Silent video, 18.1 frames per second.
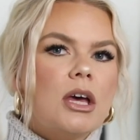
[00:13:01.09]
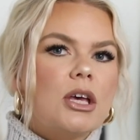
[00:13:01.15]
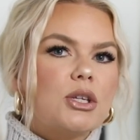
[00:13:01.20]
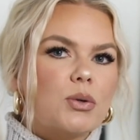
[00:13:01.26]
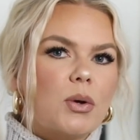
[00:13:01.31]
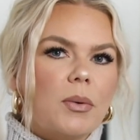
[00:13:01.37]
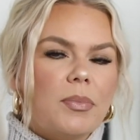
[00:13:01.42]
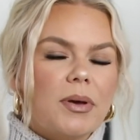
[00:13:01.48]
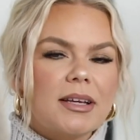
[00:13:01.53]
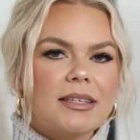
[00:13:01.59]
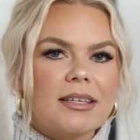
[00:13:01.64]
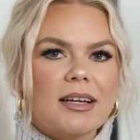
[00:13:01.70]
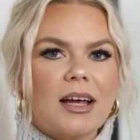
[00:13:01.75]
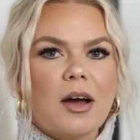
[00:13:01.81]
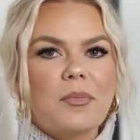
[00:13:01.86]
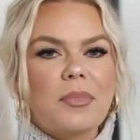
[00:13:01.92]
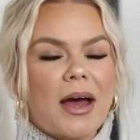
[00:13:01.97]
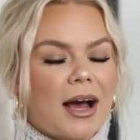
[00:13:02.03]
So I picked it
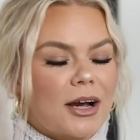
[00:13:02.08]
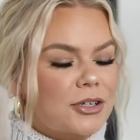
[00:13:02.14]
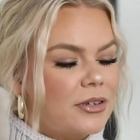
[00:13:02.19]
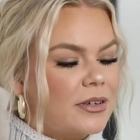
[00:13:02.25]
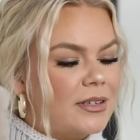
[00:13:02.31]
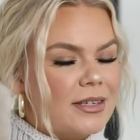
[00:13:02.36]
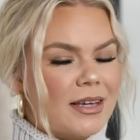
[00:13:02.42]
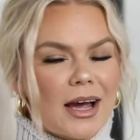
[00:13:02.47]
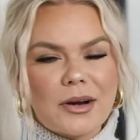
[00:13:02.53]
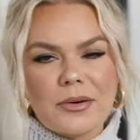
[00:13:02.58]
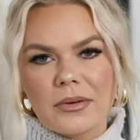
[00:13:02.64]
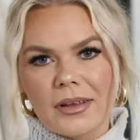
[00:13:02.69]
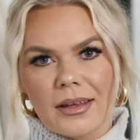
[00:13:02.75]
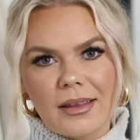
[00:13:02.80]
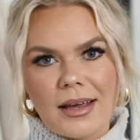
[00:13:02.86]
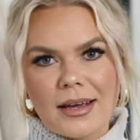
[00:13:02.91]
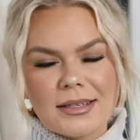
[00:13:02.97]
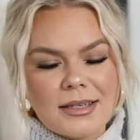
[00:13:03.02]
up. Actually, Zach
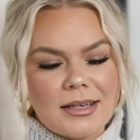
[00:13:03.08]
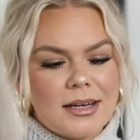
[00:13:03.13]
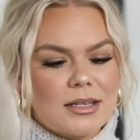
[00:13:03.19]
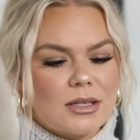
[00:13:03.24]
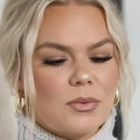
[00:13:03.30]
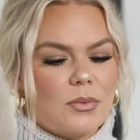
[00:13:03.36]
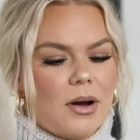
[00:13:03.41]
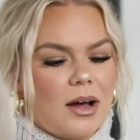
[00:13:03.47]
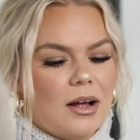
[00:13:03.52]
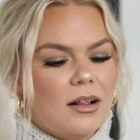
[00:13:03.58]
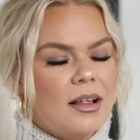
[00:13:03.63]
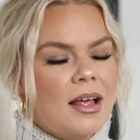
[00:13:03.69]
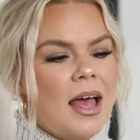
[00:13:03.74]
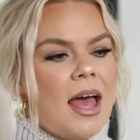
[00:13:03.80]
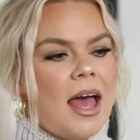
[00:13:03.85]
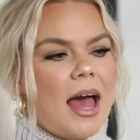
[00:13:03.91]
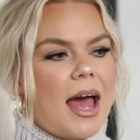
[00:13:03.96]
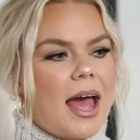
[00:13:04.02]
really liked it as well,
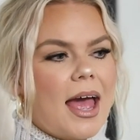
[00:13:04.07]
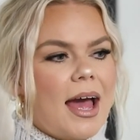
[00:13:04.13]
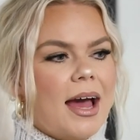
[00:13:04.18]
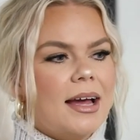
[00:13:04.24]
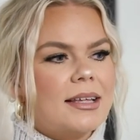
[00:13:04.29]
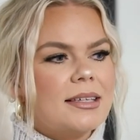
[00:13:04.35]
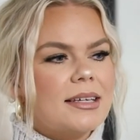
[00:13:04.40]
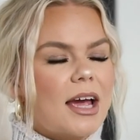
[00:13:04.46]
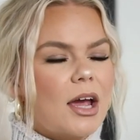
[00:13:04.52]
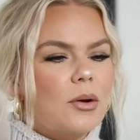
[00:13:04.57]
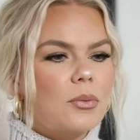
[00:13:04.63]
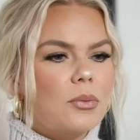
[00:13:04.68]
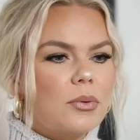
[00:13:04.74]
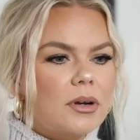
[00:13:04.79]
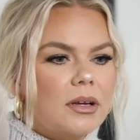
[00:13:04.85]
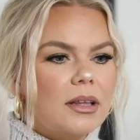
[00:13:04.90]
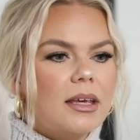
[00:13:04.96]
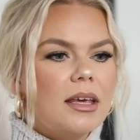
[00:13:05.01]
and I
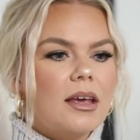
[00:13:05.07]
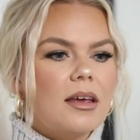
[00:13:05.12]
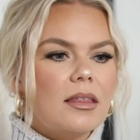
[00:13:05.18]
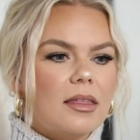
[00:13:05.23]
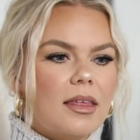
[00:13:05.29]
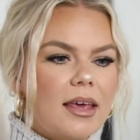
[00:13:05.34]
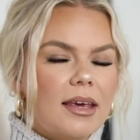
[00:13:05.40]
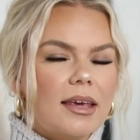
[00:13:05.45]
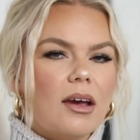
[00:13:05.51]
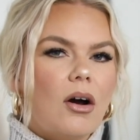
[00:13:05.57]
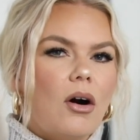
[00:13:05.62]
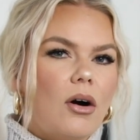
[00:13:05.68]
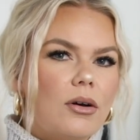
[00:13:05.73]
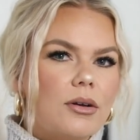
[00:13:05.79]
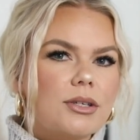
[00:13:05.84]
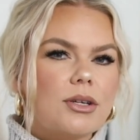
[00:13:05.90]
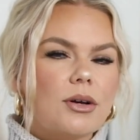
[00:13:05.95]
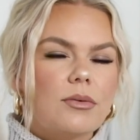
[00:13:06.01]
really think it
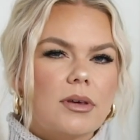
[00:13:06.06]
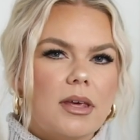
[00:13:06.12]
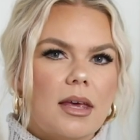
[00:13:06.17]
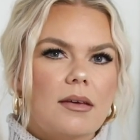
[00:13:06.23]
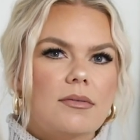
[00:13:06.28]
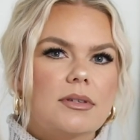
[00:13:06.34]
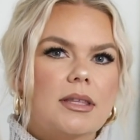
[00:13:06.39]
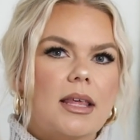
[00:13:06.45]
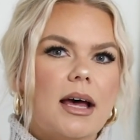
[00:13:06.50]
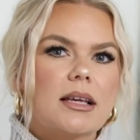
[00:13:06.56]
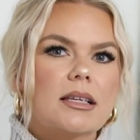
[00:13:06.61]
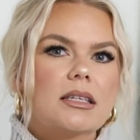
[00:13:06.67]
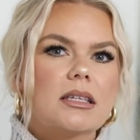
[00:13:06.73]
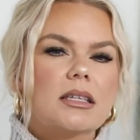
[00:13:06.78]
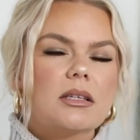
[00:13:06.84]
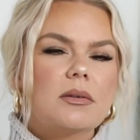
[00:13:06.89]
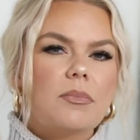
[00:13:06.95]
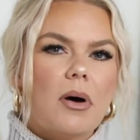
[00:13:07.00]
also gives that
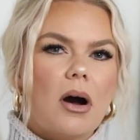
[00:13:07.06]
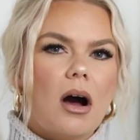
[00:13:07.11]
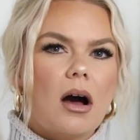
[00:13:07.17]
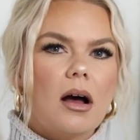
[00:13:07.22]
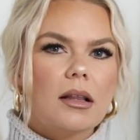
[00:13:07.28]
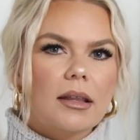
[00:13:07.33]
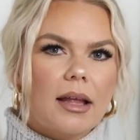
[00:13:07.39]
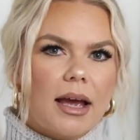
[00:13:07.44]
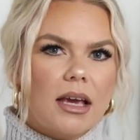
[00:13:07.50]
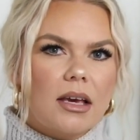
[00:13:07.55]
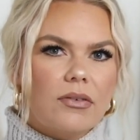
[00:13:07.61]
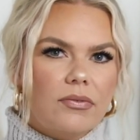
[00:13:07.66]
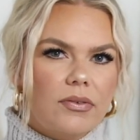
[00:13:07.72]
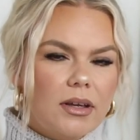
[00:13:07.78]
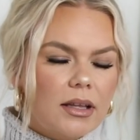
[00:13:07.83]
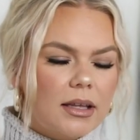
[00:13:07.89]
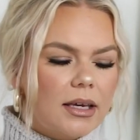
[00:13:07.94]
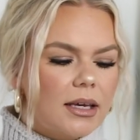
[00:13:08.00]
spa-like
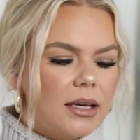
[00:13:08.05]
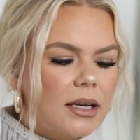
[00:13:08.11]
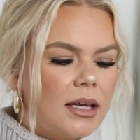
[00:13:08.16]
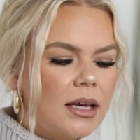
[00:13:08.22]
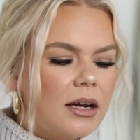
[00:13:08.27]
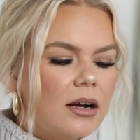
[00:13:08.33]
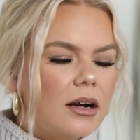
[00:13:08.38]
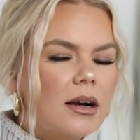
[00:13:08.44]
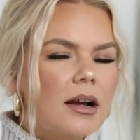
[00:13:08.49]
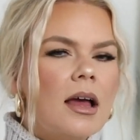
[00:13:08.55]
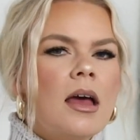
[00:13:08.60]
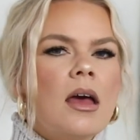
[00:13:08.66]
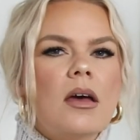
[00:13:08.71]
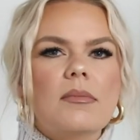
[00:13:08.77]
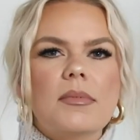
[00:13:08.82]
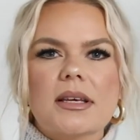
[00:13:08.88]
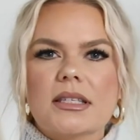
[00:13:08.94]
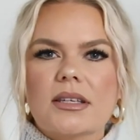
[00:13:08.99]
feeling in here.
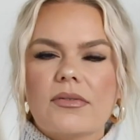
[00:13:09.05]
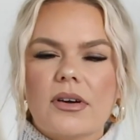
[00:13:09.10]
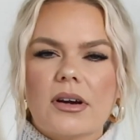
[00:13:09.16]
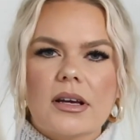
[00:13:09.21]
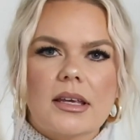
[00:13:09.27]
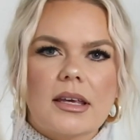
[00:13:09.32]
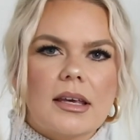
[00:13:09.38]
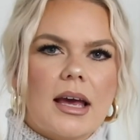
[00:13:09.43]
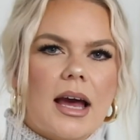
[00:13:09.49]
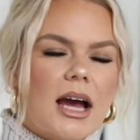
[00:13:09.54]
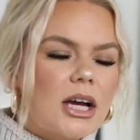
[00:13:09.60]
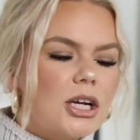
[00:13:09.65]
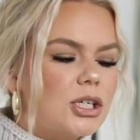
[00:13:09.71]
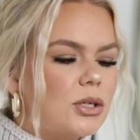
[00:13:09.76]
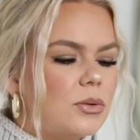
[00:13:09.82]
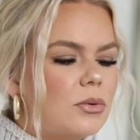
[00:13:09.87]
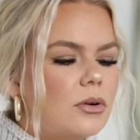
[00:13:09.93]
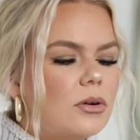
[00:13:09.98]
Makes it very
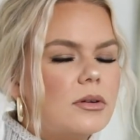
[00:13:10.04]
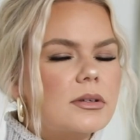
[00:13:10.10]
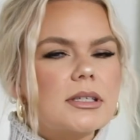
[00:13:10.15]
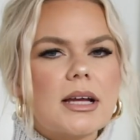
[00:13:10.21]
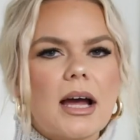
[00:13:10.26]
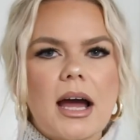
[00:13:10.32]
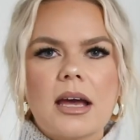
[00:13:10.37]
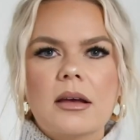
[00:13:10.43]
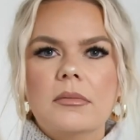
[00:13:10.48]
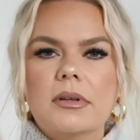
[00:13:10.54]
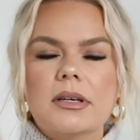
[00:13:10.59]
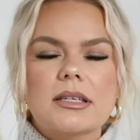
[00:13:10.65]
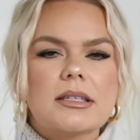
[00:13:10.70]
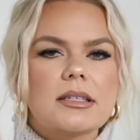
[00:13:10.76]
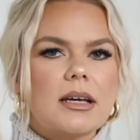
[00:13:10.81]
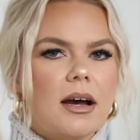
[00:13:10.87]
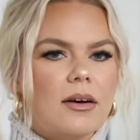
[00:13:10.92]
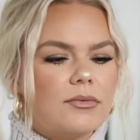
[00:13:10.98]
casual,
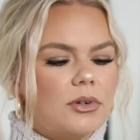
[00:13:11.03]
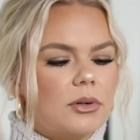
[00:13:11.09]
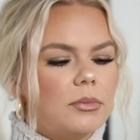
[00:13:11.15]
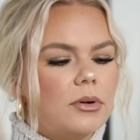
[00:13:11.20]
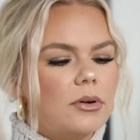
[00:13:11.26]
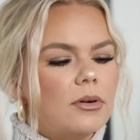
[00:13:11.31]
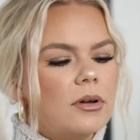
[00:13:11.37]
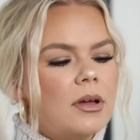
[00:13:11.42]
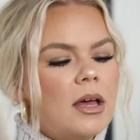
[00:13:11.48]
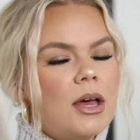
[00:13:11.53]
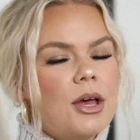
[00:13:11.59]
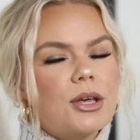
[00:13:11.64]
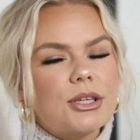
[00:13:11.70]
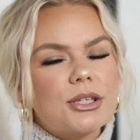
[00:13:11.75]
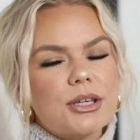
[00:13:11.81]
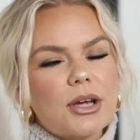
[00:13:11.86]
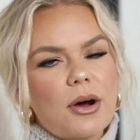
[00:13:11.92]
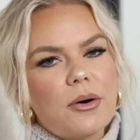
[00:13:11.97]
timeless, comfortable.
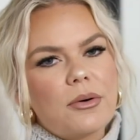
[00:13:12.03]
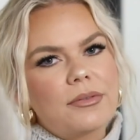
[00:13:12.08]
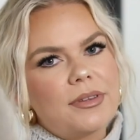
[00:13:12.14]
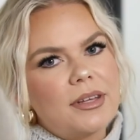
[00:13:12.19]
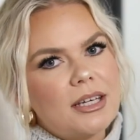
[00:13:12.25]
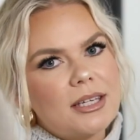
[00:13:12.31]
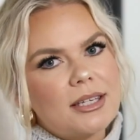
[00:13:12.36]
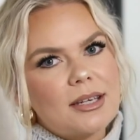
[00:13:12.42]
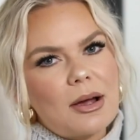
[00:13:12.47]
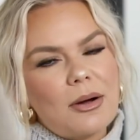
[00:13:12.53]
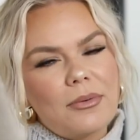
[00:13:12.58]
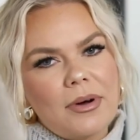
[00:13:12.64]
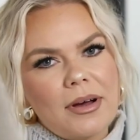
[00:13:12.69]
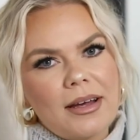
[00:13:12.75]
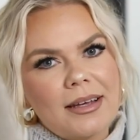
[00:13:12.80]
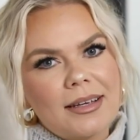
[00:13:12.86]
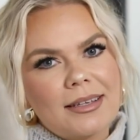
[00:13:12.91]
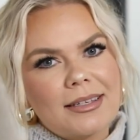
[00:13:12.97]
So this
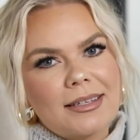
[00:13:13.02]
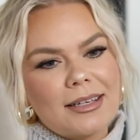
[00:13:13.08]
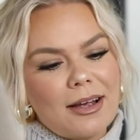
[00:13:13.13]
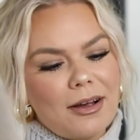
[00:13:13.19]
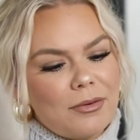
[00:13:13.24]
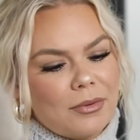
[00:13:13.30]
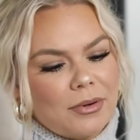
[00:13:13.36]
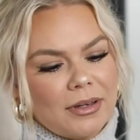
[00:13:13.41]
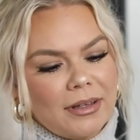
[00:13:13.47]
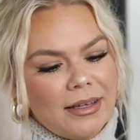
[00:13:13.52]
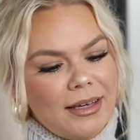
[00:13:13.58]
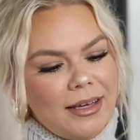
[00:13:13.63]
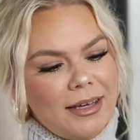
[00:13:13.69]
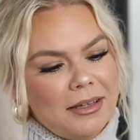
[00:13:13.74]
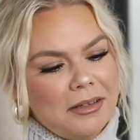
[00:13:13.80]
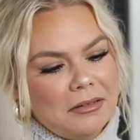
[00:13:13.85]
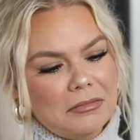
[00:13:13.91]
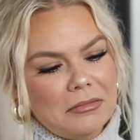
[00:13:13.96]
was a
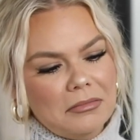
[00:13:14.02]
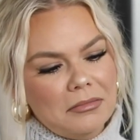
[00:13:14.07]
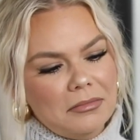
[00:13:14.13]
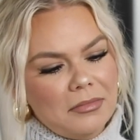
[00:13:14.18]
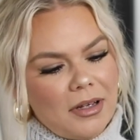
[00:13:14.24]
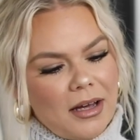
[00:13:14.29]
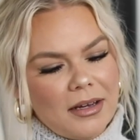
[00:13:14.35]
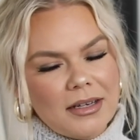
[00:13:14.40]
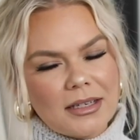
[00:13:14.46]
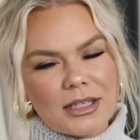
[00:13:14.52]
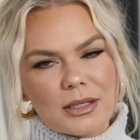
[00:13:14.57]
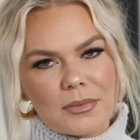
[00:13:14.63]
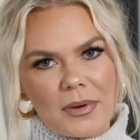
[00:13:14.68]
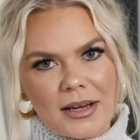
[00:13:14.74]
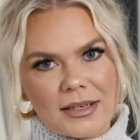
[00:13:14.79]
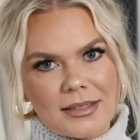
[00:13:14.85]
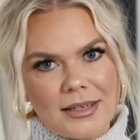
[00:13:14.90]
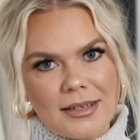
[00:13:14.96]
really
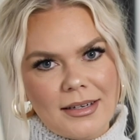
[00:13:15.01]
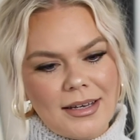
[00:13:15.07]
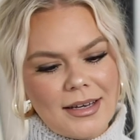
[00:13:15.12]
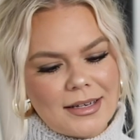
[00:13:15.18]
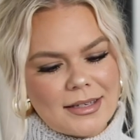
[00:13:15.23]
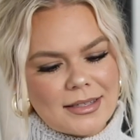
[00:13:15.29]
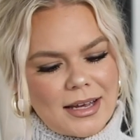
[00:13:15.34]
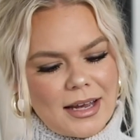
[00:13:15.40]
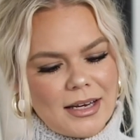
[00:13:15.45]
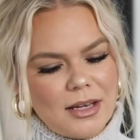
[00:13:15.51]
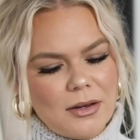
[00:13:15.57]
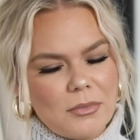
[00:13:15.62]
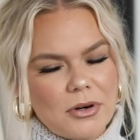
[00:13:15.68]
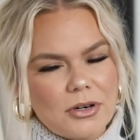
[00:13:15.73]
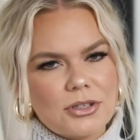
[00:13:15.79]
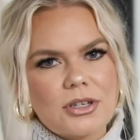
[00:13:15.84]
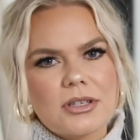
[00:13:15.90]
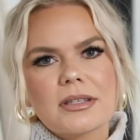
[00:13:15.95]
unexpected, exciting
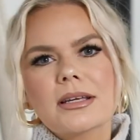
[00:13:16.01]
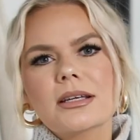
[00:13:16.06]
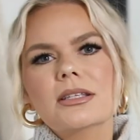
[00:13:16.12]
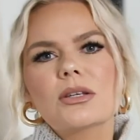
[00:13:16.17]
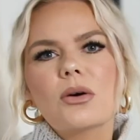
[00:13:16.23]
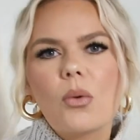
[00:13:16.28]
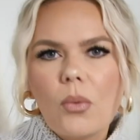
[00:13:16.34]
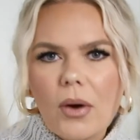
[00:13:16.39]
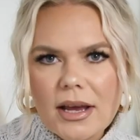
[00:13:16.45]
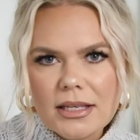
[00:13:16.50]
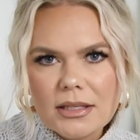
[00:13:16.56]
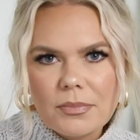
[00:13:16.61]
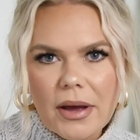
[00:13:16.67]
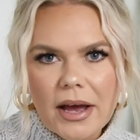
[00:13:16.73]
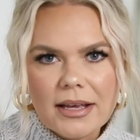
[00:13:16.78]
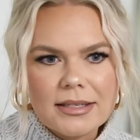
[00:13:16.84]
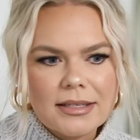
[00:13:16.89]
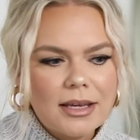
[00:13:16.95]
purchase. It's a
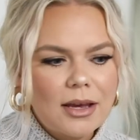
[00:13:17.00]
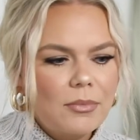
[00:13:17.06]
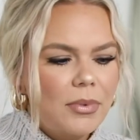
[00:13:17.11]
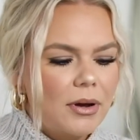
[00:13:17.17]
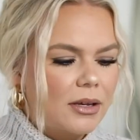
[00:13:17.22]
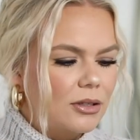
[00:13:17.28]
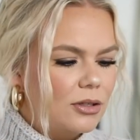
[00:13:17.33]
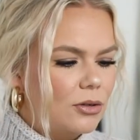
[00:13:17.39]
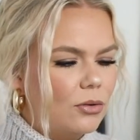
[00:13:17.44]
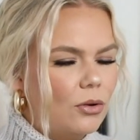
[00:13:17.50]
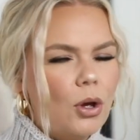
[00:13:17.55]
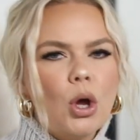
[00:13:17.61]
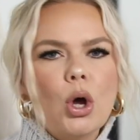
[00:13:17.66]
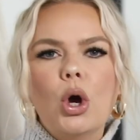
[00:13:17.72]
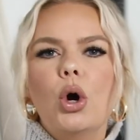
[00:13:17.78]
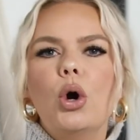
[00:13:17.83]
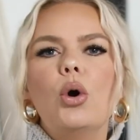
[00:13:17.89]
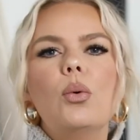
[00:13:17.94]
wastebasket, but
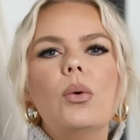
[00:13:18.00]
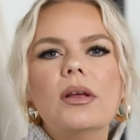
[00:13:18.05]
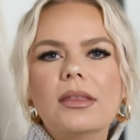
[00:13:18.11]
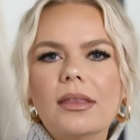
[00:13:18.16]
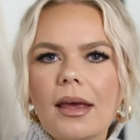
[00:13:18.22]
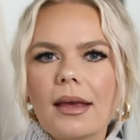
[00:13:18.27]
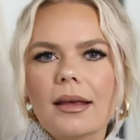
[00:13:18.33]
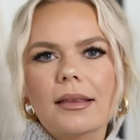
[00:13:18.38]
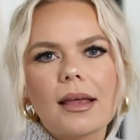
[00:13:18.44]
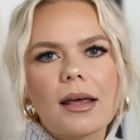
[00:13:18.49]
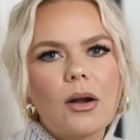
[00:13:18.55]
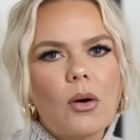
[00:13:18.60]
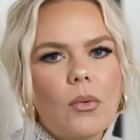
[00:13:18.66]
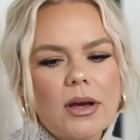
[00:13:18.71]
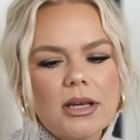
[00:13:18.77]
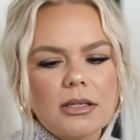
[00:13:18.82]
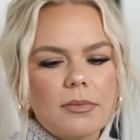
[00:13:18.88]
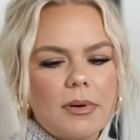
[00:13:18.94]
who would think that a
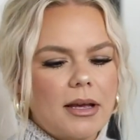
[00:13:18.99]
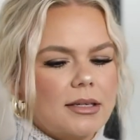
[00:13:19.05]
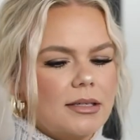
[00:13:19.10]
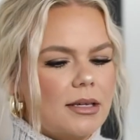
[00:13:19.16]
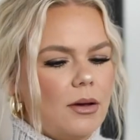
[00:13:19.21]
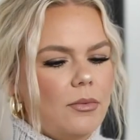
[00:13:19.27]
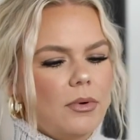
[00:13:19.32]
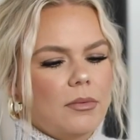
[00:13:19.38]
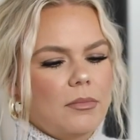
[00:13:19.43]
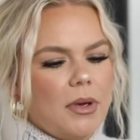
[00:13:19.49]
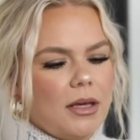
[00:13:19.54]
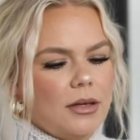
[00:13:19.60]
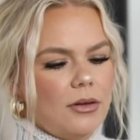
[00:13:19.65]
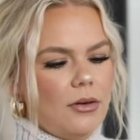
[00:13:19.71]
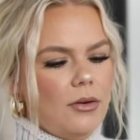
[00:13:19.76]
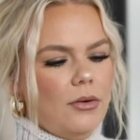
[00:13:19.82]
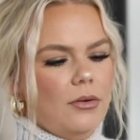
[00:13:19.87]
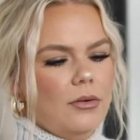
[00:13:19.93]
wastebasket would make
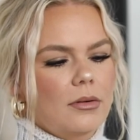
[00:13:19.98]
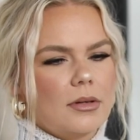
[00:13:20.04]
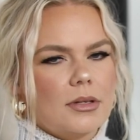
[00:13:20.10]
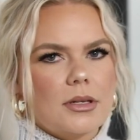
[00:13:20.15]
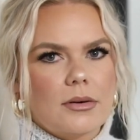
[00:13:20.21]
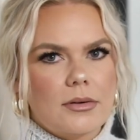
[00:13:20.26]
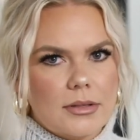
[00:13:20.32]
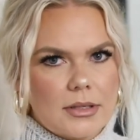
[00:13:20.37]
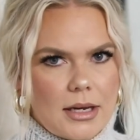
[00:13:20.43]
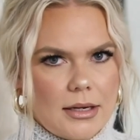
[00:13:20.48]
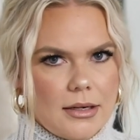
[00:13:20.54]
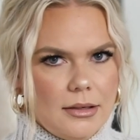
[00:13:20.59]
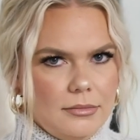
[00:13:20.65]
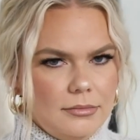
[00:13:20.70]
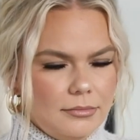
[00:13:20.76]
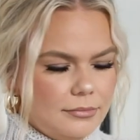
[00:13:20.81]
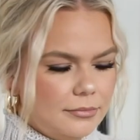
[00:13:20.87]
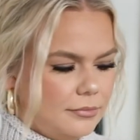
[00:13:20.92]
you so excited?
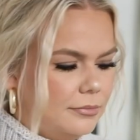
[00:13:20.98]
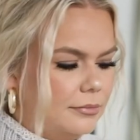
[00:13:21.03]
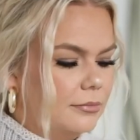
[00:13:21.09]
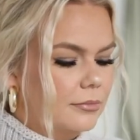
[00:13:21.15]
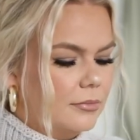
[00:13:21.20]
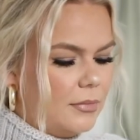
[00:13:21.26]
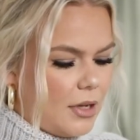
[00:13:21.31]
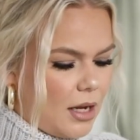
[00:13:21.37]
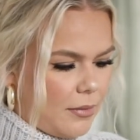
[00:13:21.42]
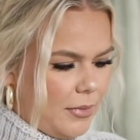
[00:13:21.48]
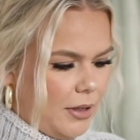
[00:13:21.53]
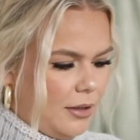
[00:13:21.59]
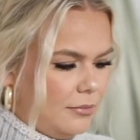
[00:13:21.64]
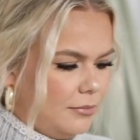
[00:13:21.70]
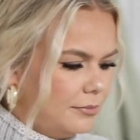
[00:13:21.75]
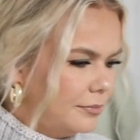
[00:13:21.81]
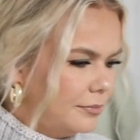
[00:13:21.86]
Not me.